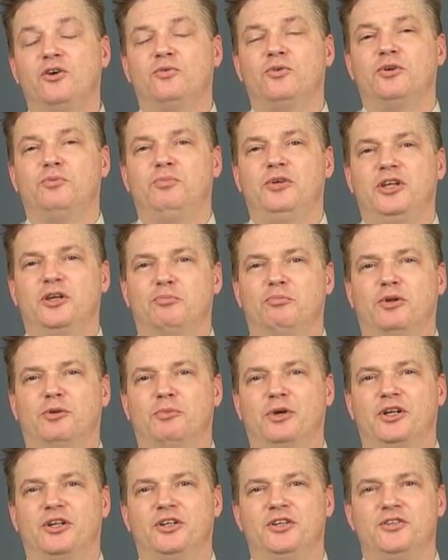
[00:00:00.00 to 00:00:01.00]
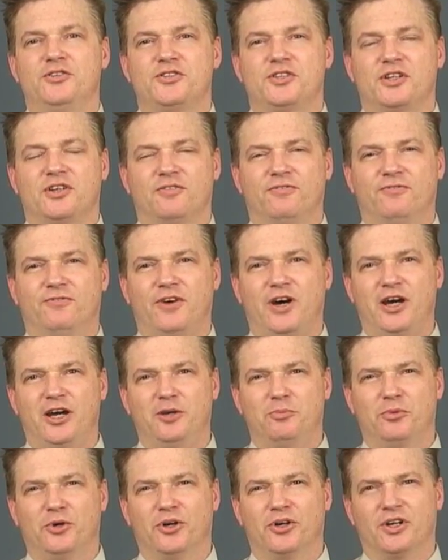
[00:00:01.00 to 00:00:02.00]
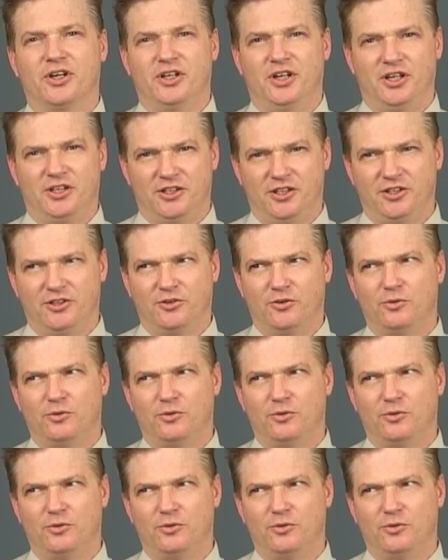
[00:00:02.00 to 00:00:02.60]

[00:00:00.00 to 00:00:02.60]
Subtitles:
would be implemented using a fiber connecting